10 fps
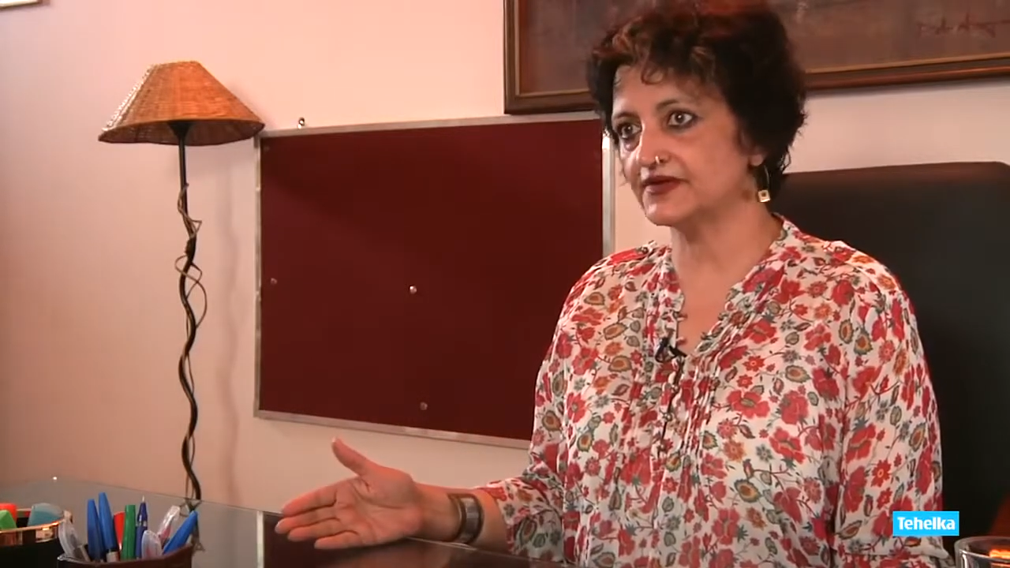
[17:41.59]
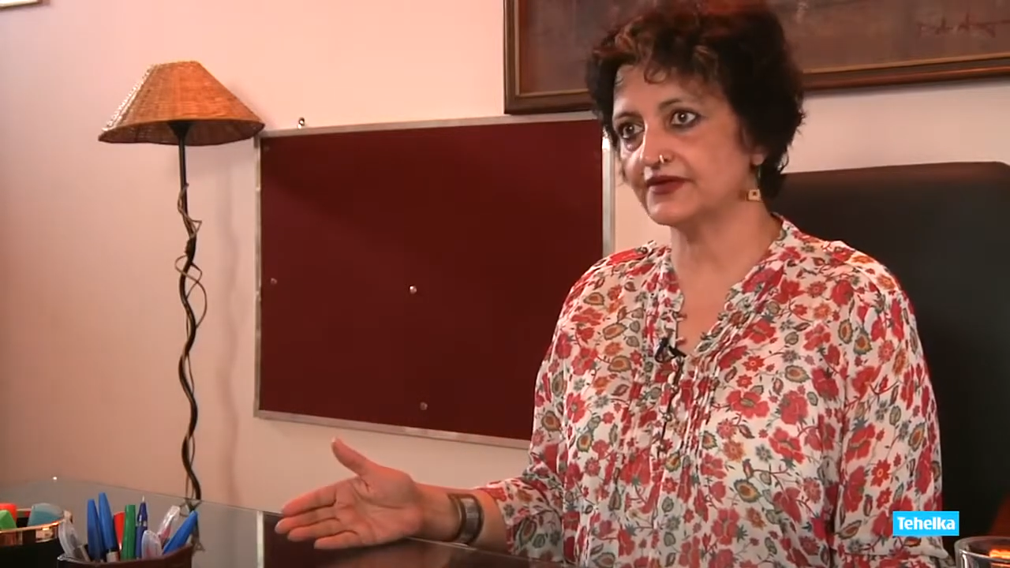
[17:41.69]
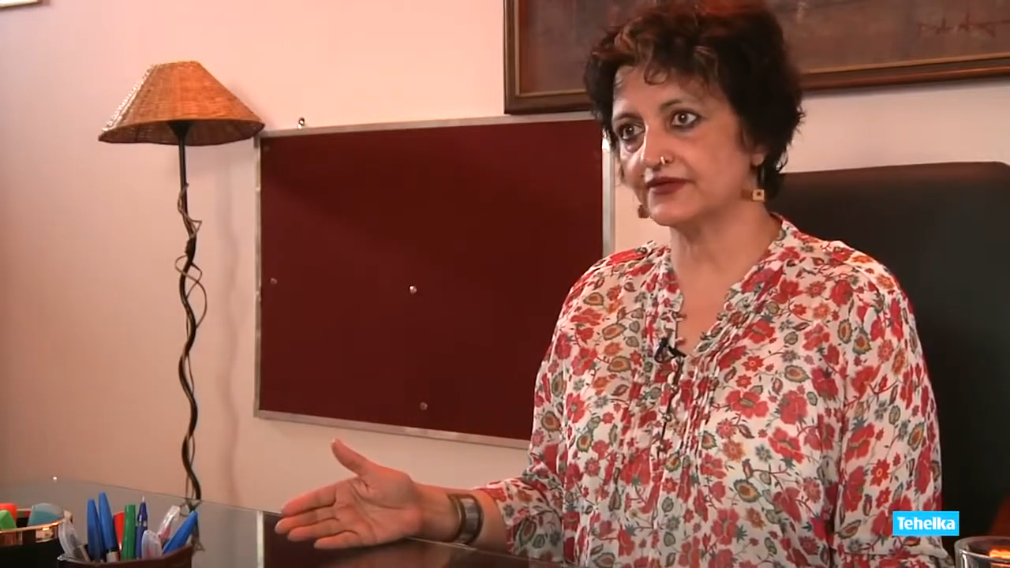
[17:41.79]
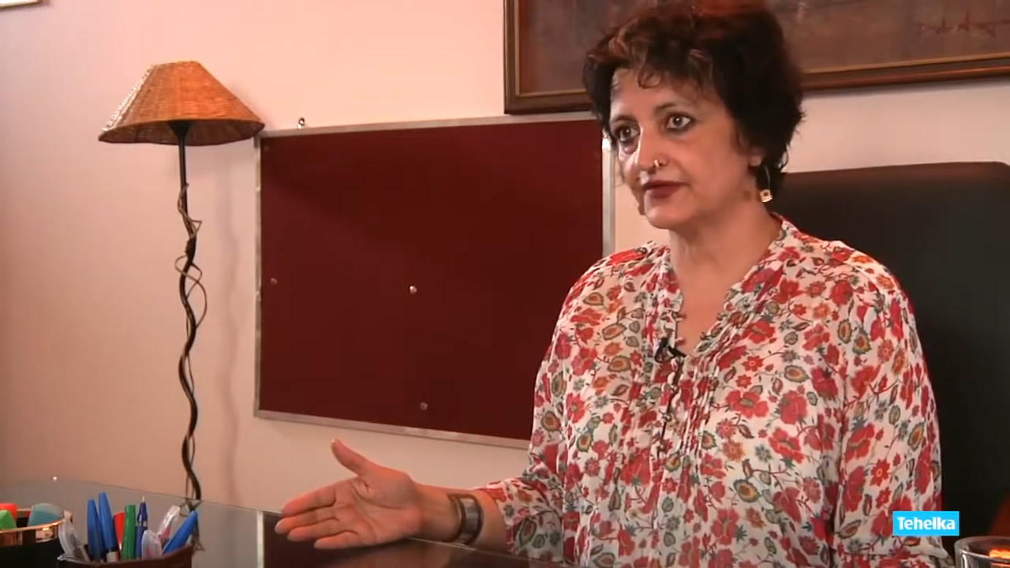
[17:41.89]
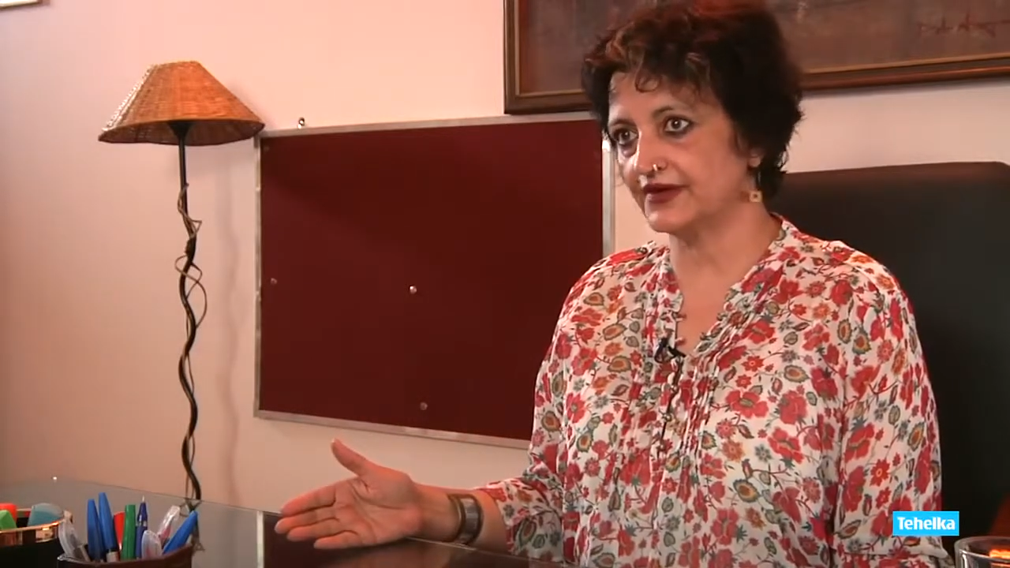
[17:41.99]
he
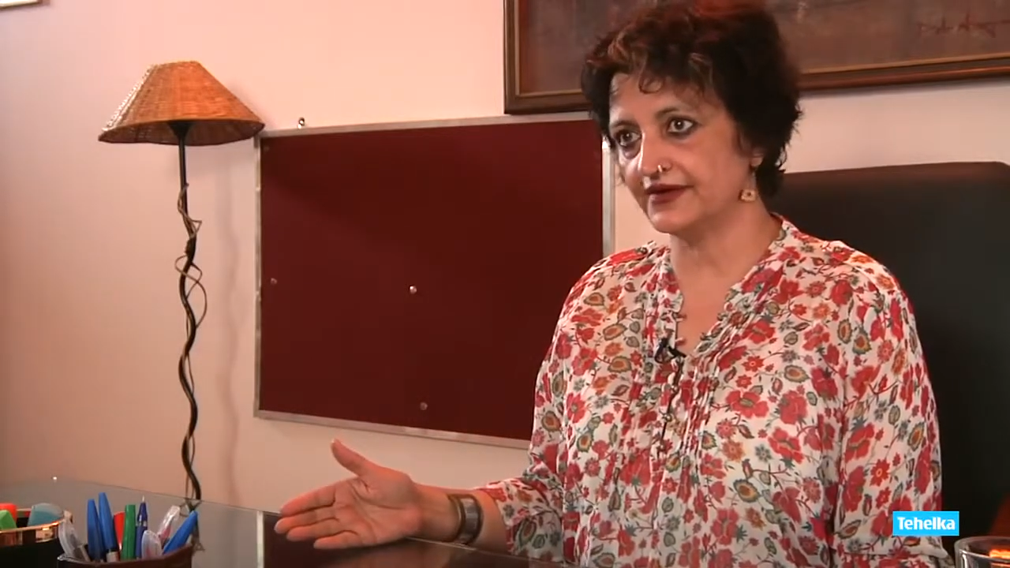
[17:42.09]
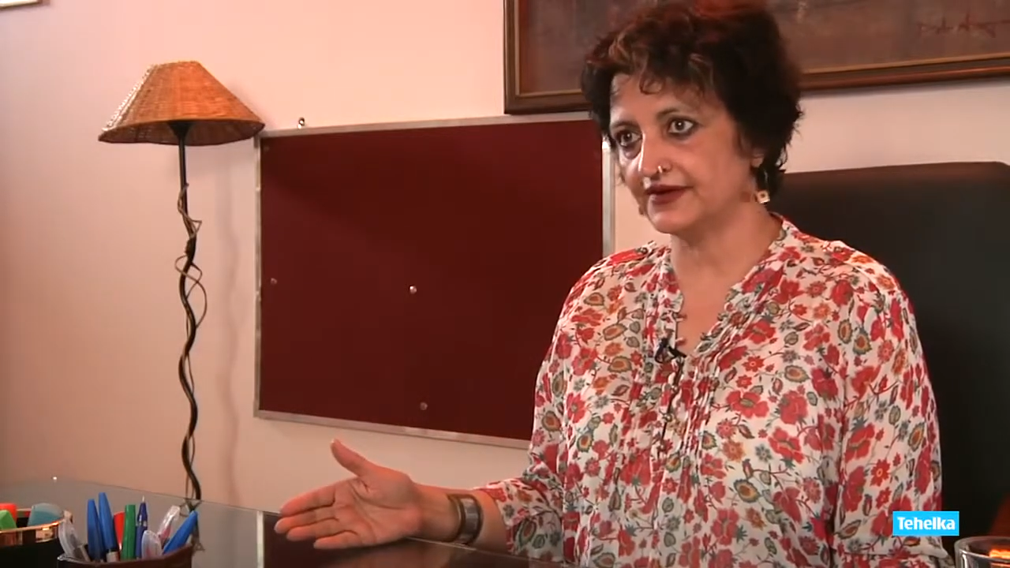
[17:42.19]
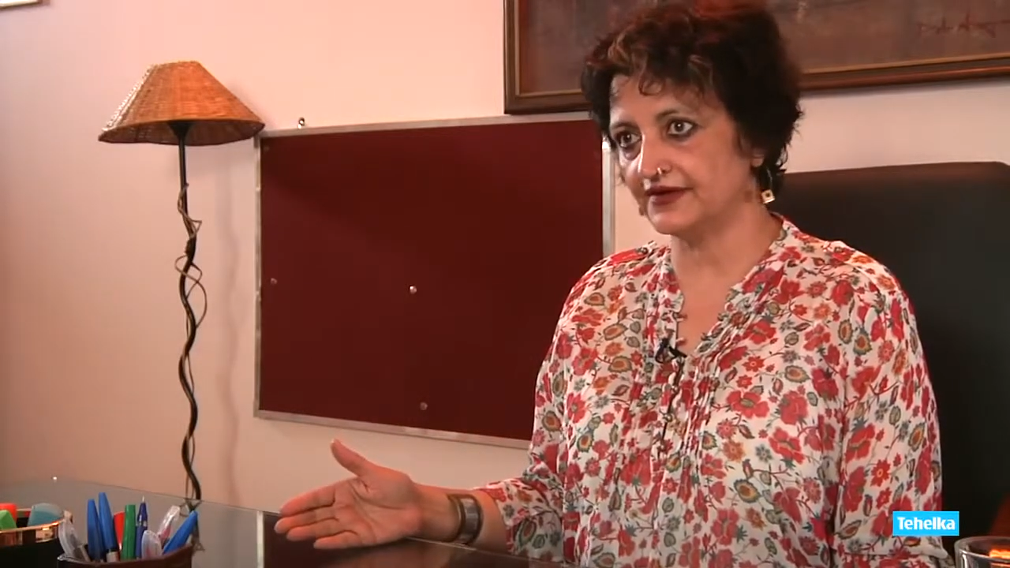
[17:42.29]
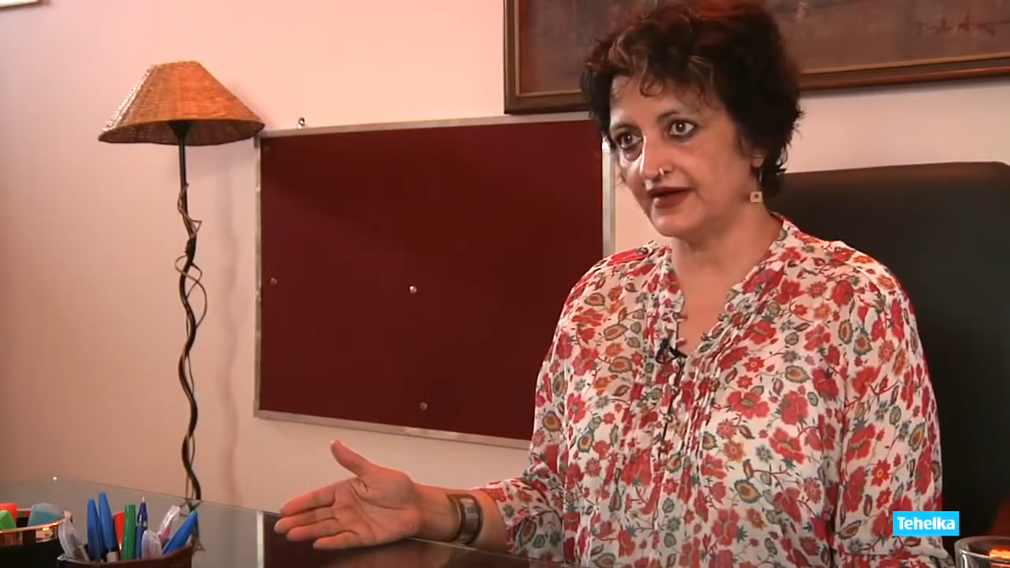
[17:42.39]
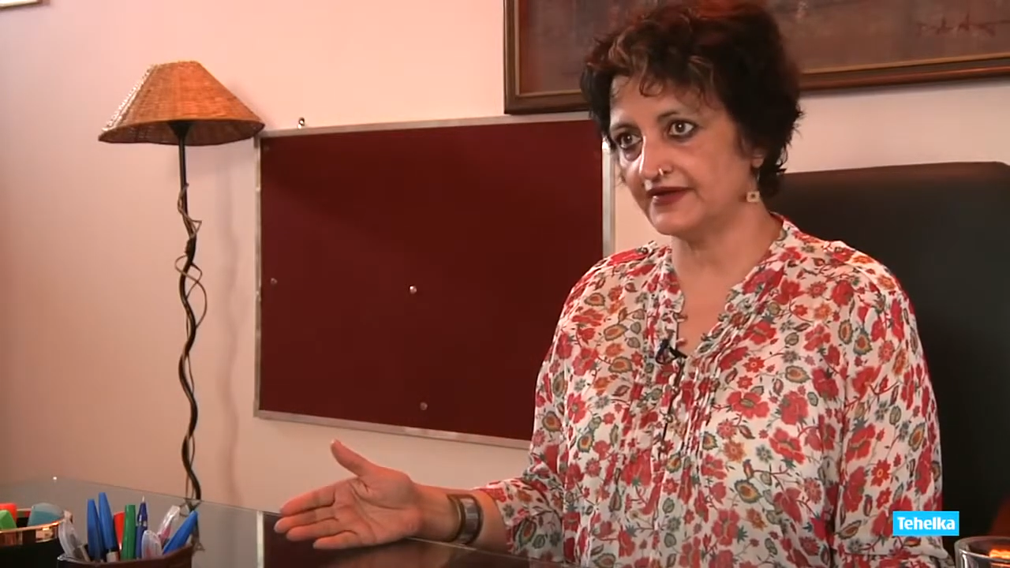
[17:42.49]
was
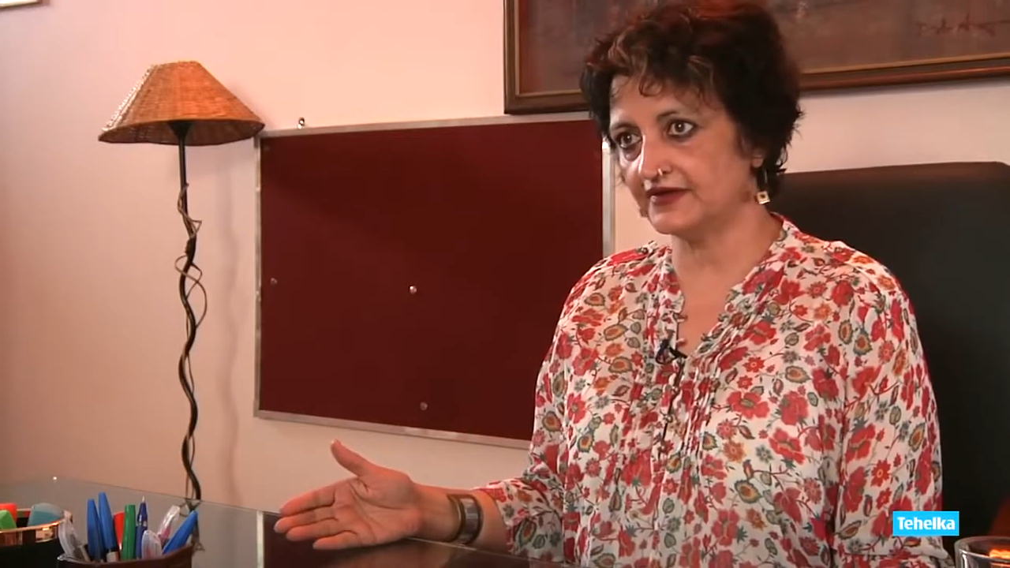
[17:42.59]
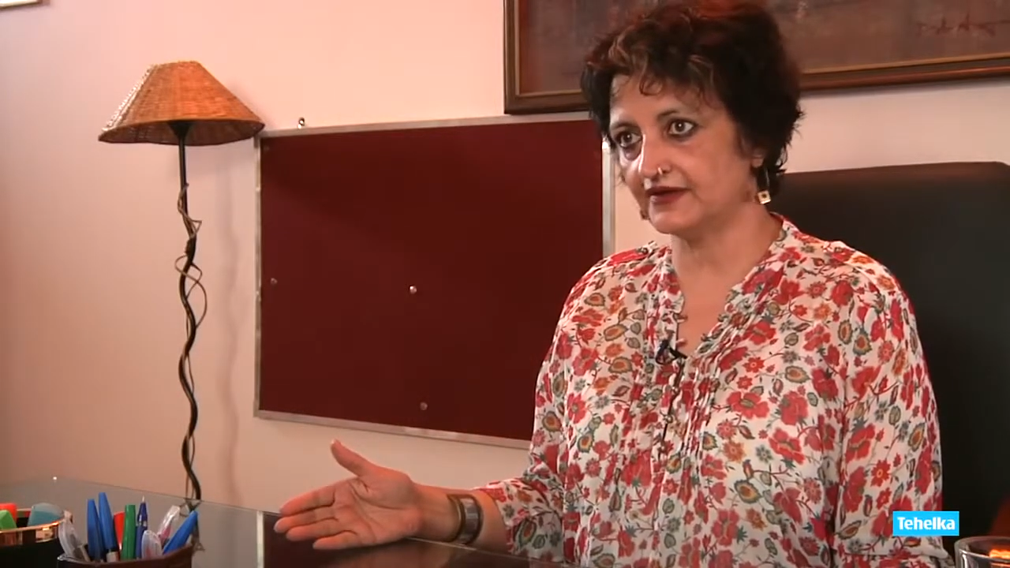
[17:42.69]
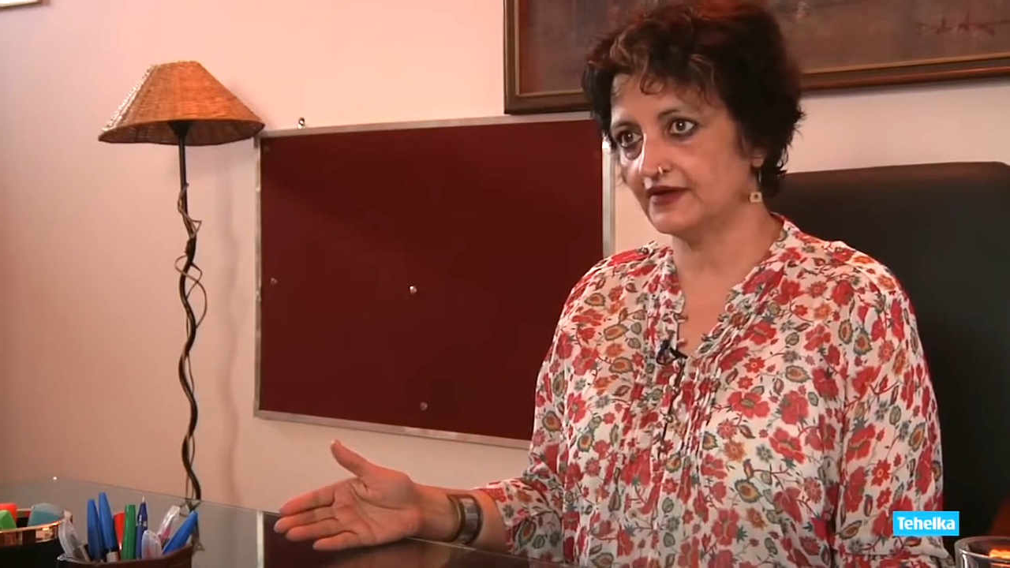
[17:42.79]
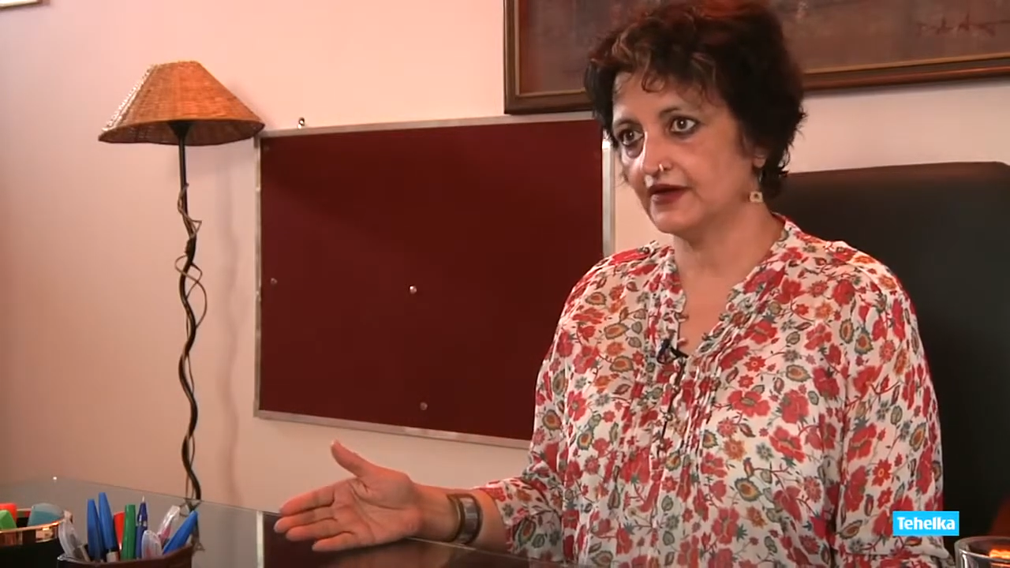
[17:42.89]
fearing arrest.